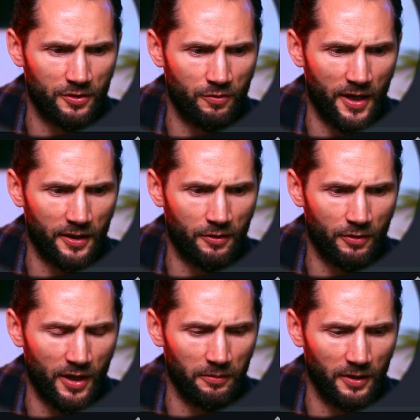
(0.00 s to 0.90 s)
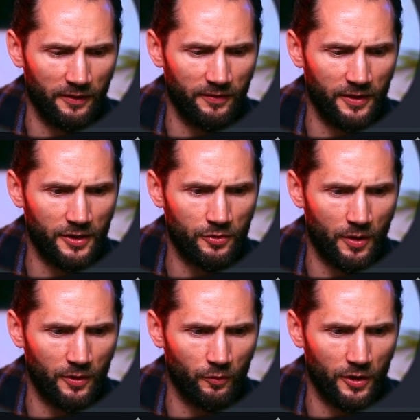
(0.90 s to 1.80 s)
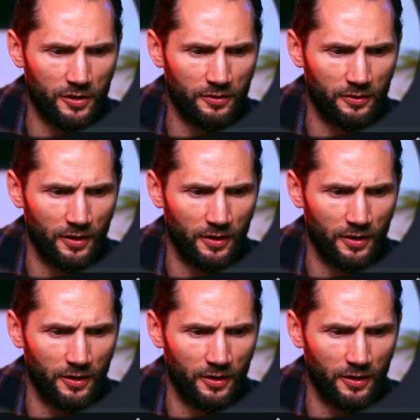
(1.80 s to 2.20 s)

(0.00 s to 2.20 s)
quite incredible. Even this one works.